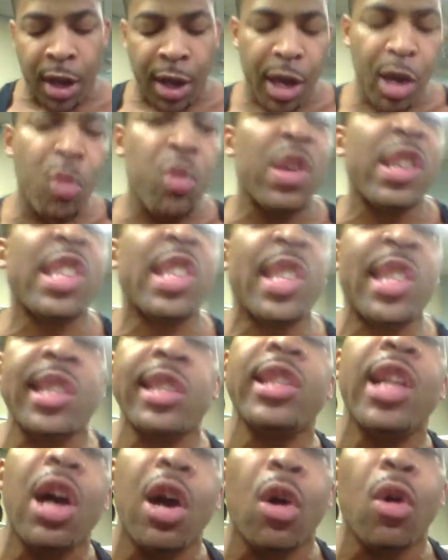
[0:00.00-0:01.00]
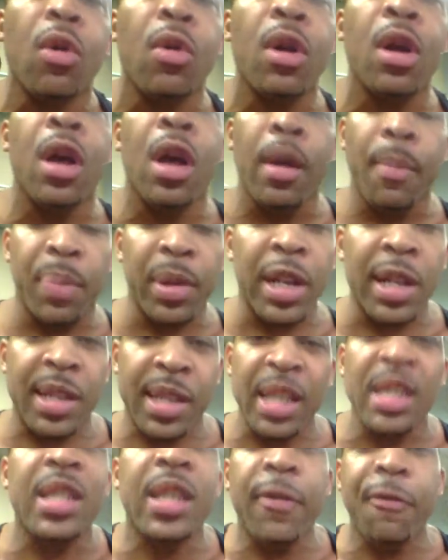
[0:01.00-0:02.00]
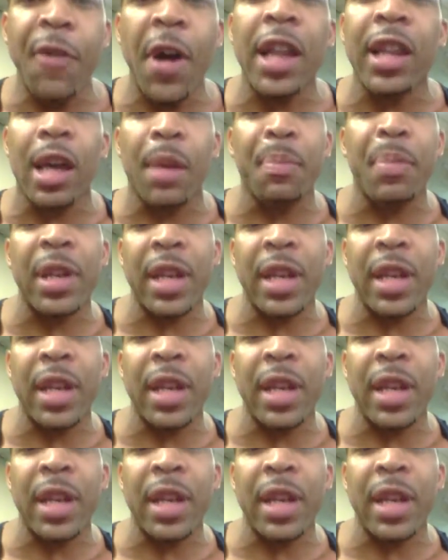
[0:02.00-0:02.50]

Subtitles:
It was slow, but it did develop,